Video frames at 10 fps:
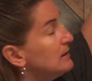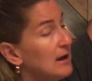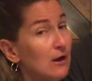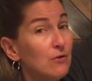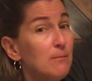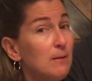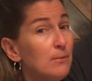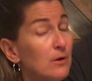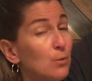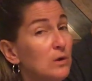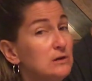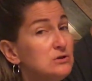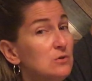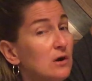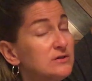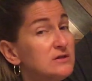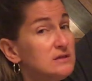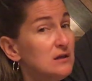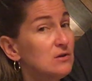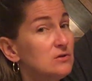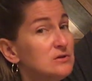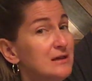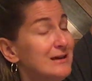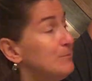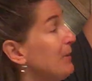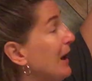Now remember, we do our stickers in